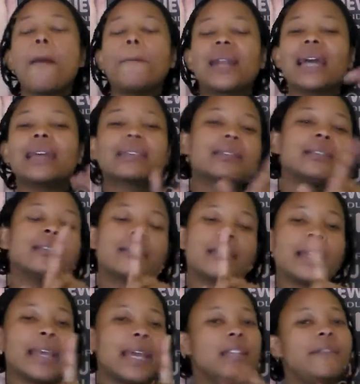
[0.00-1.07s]
but I still
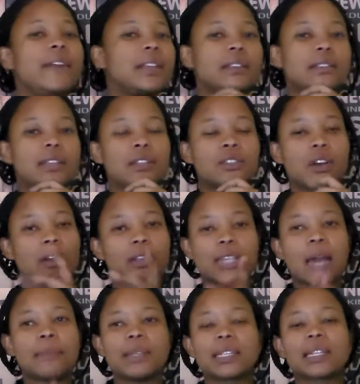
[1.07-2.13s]
think elevator scenes are a
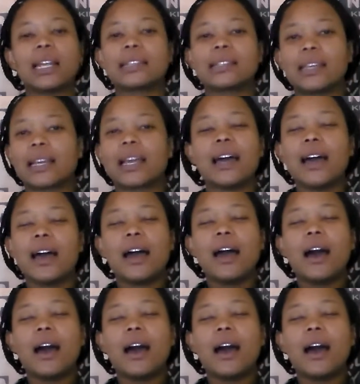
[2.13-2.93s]
timeless classic.